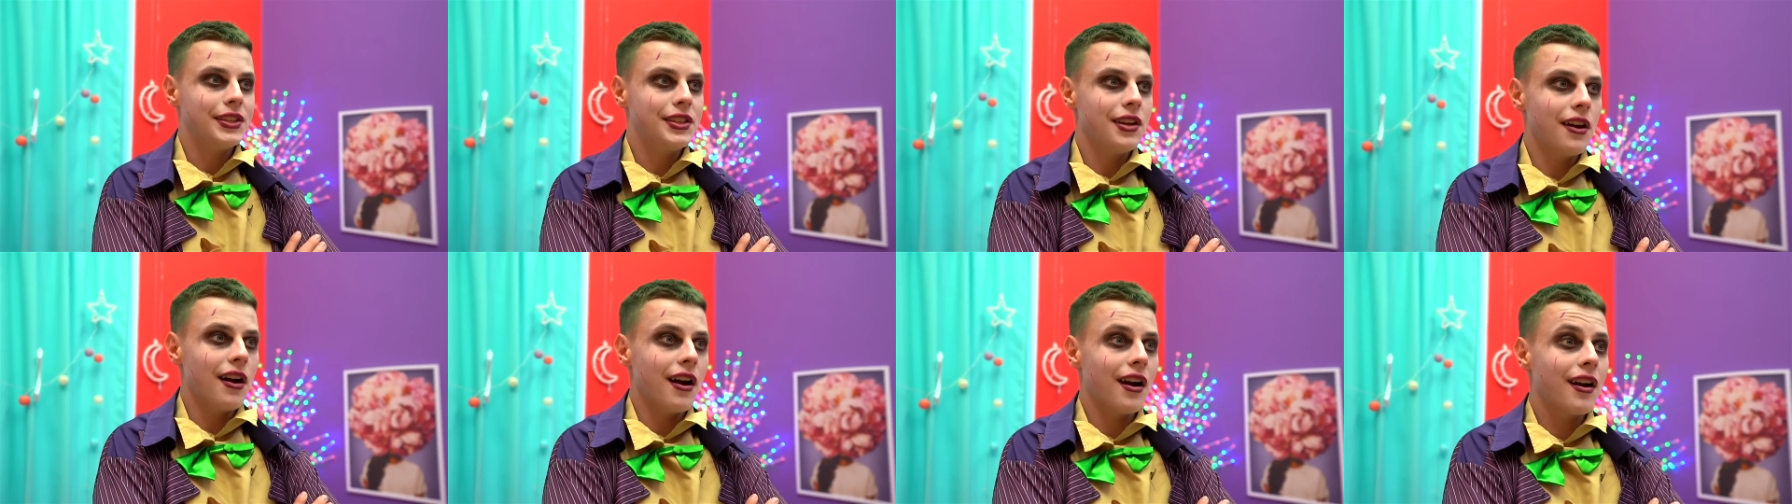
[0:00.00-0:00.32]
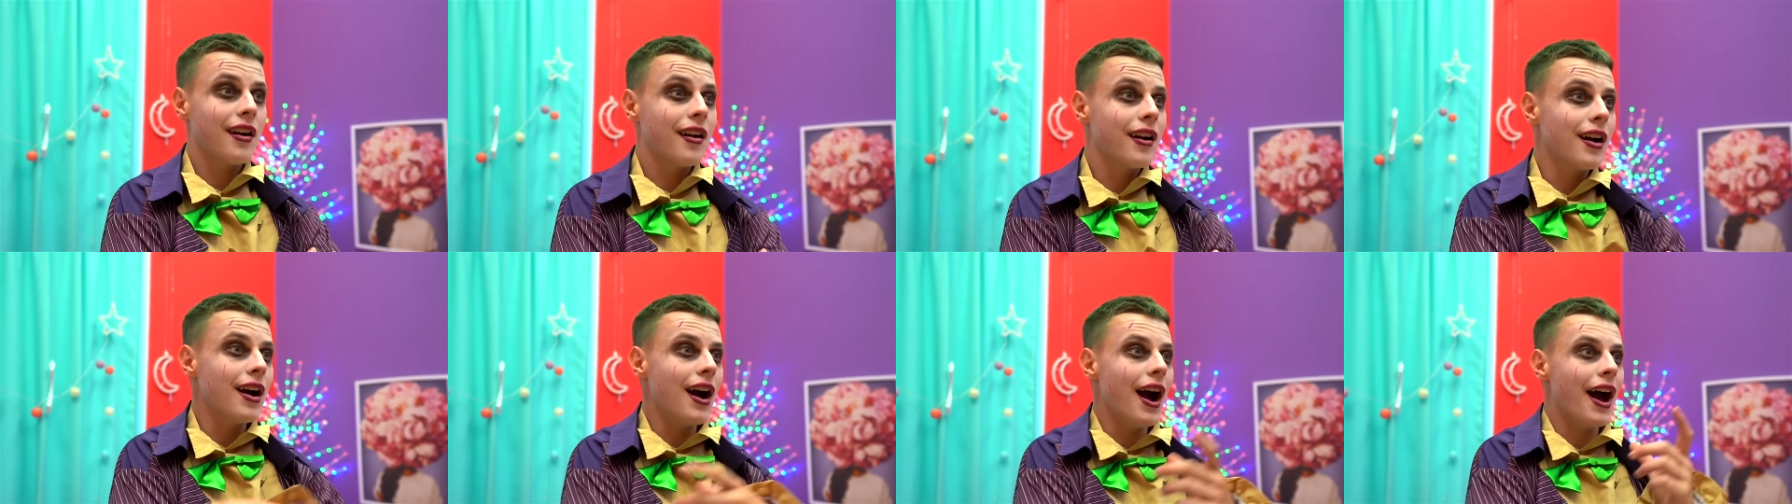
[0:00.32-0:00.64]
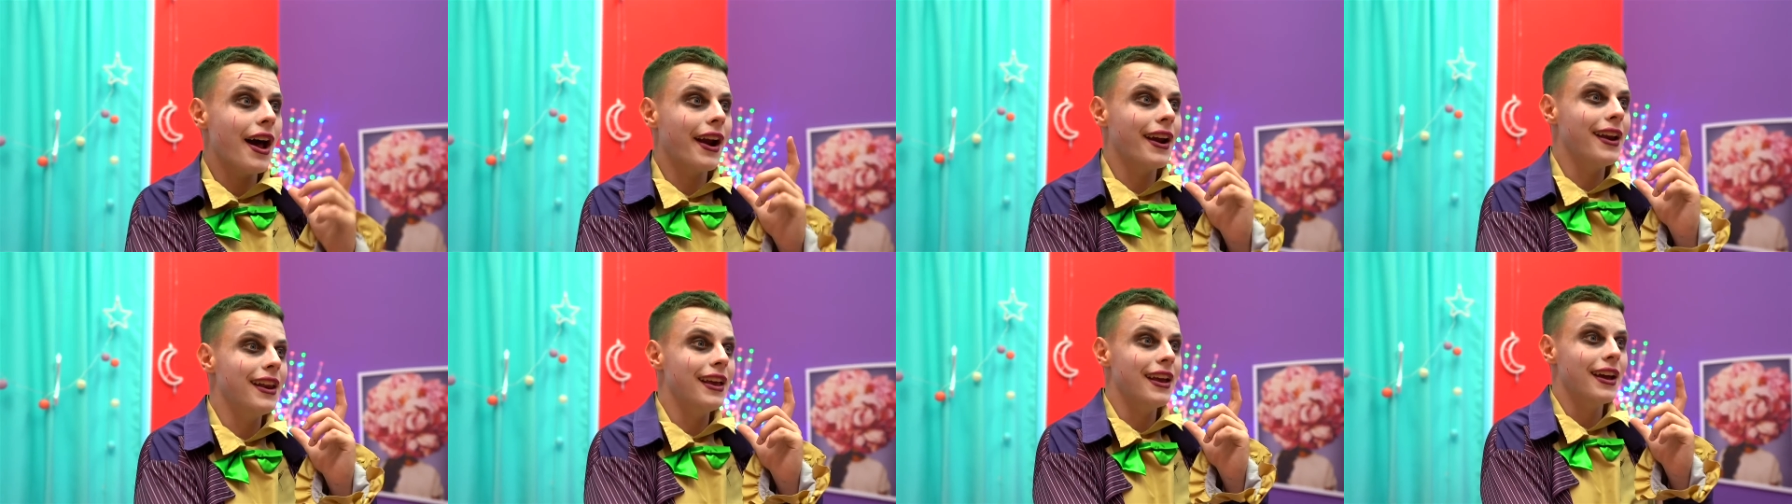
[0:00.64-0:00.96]
Listen,
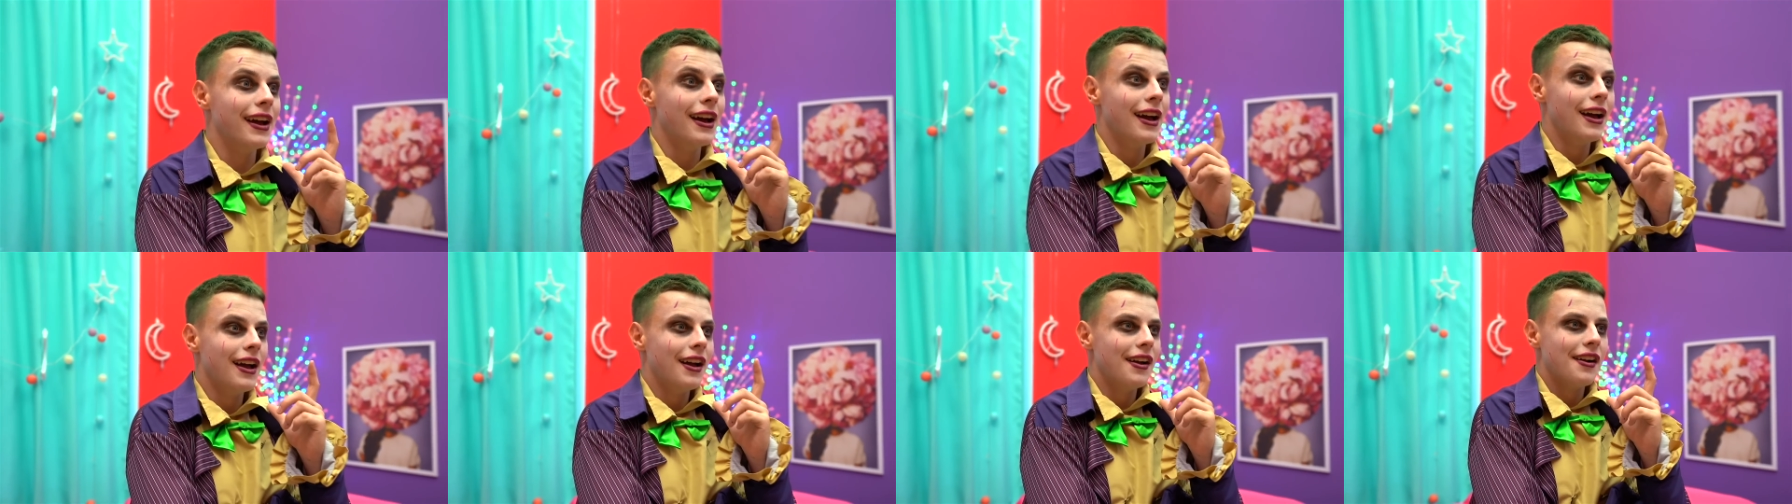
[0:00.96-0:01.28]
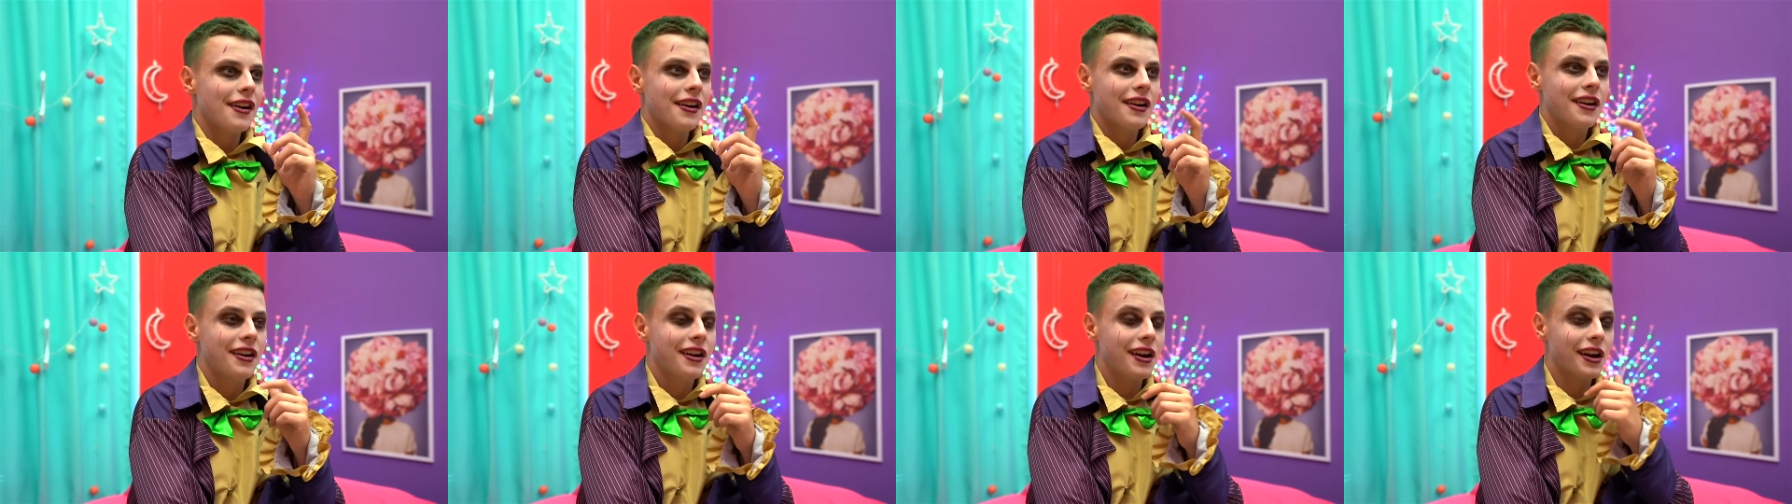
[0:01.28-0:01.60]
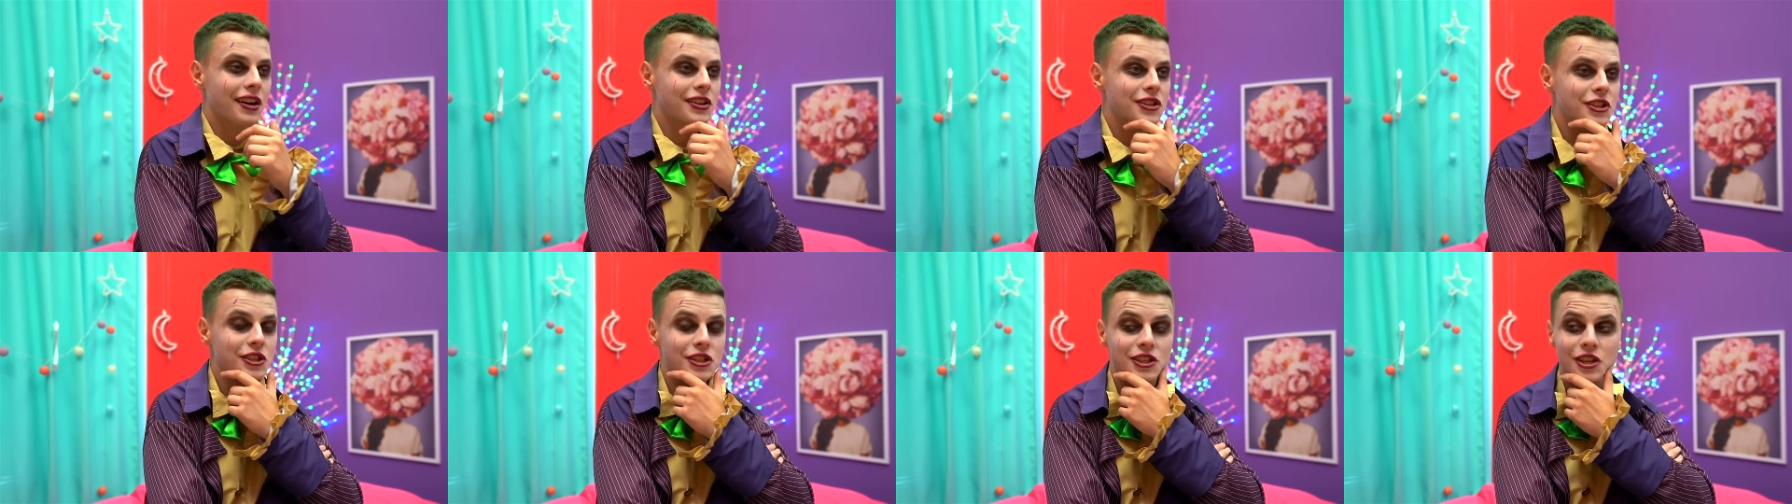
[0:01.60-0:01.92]
Harley,
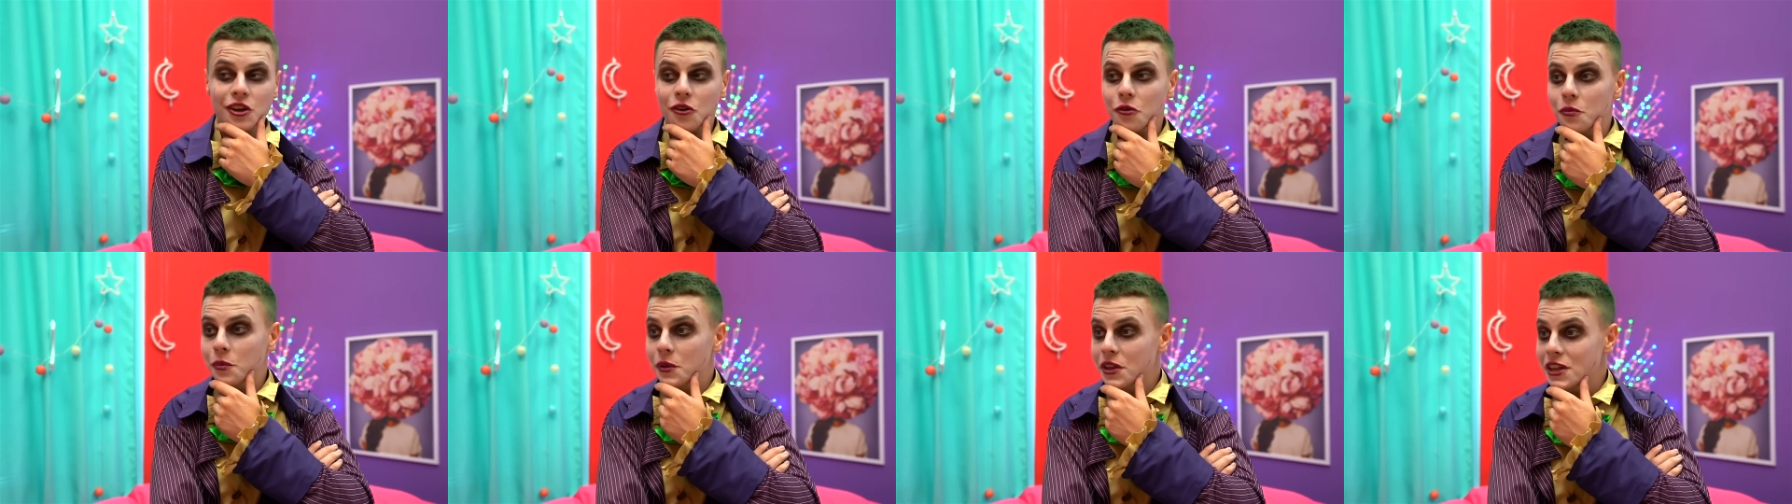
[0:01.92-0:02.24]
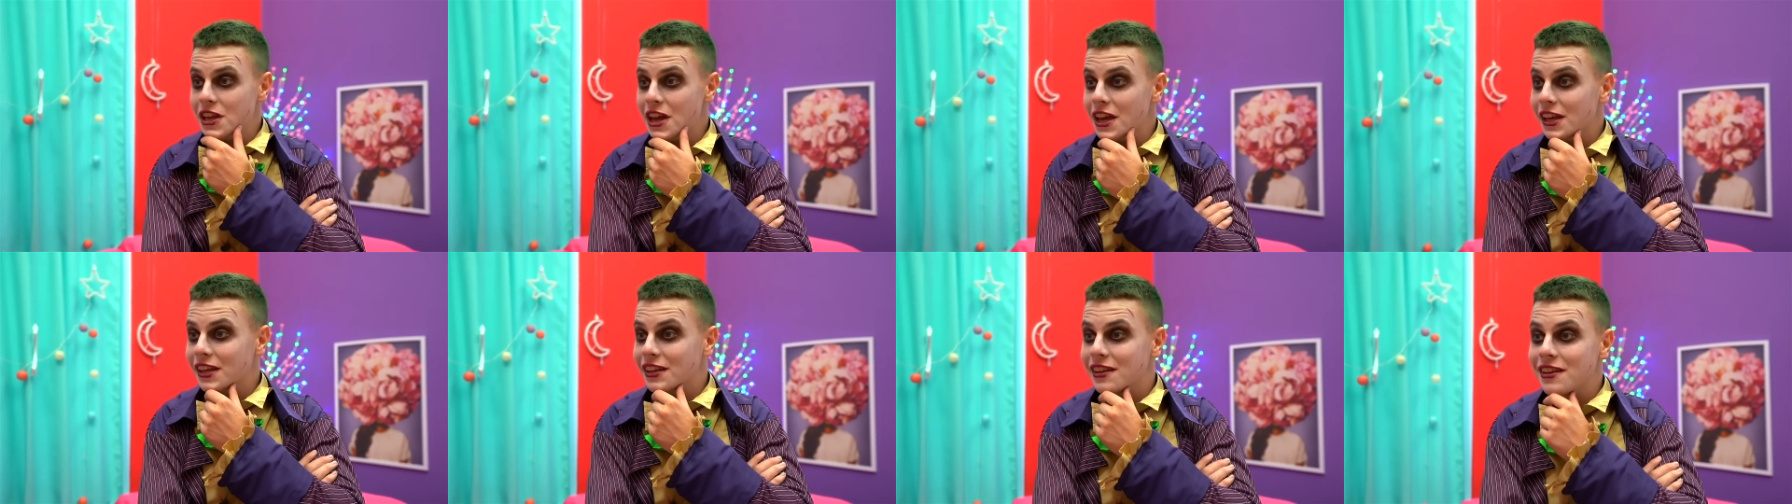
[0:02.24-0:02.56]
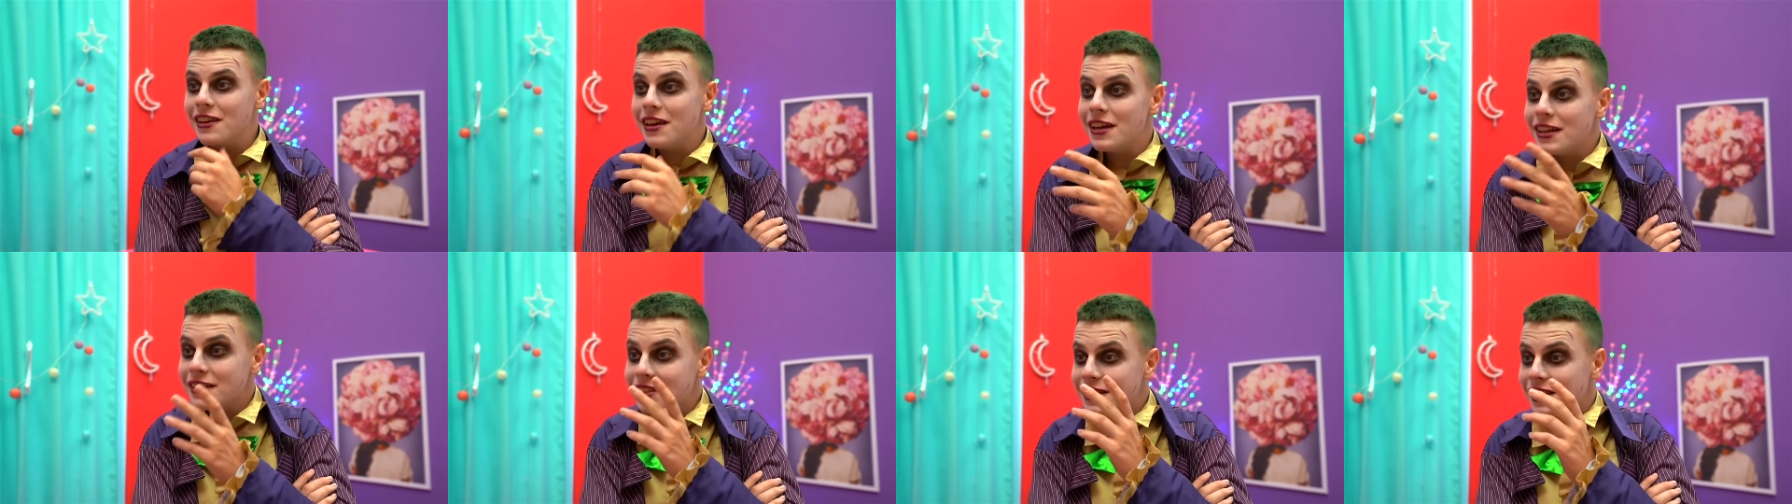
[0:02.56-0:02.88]
I think I found
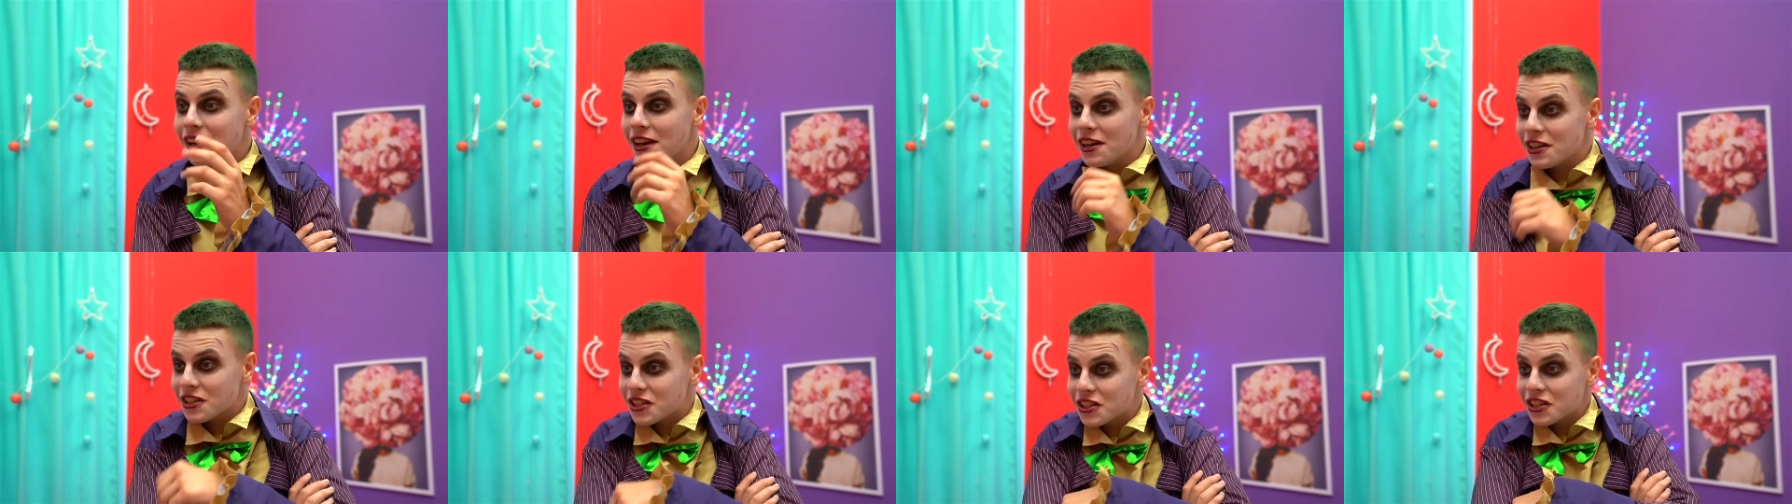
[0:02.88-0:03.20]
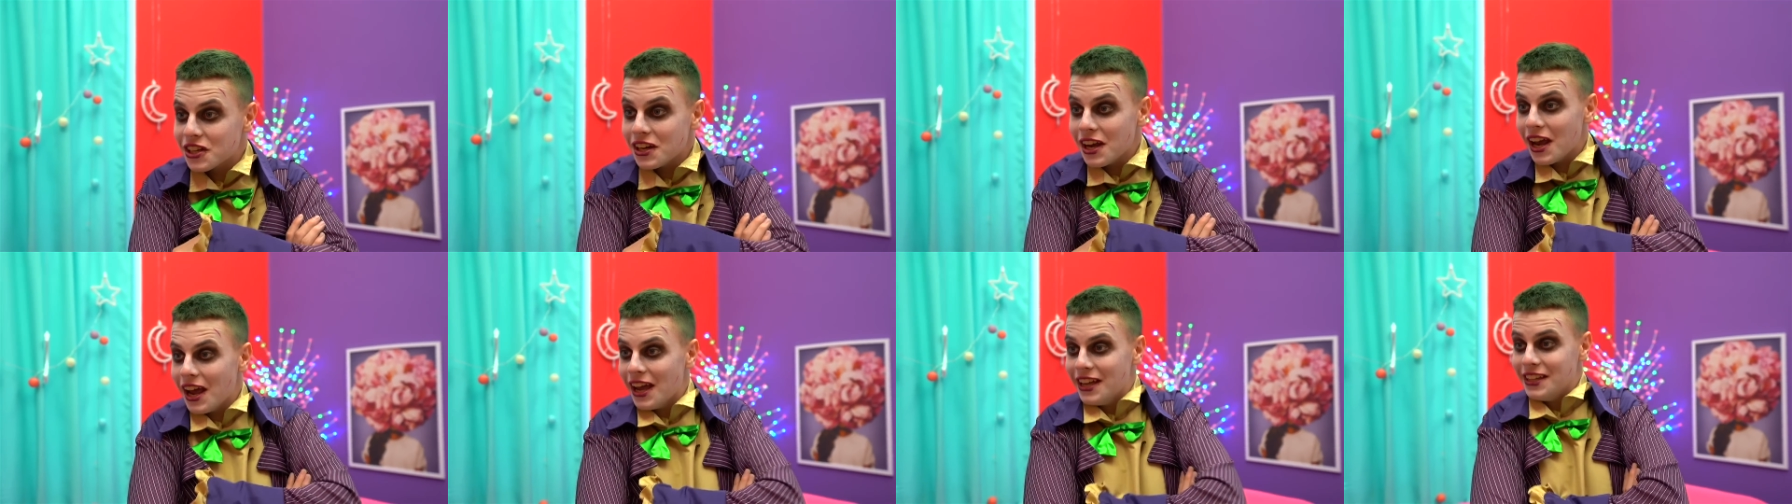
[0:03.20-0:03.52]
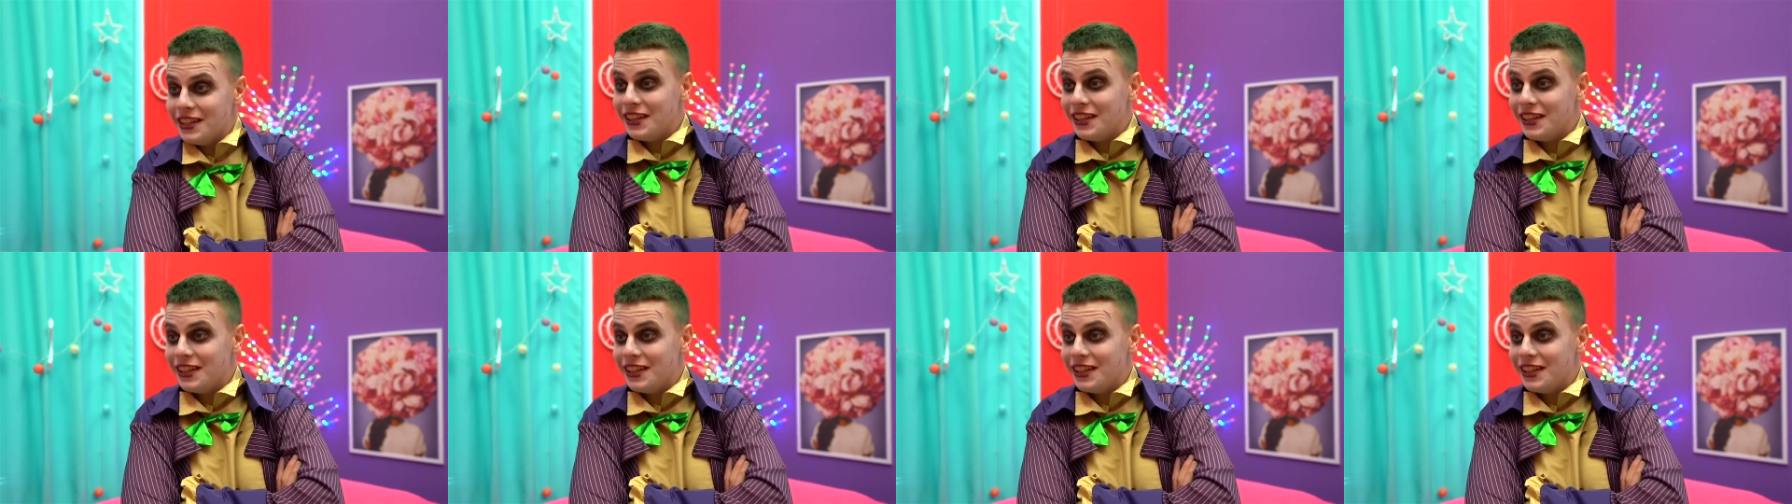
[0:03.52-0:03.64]
a solution to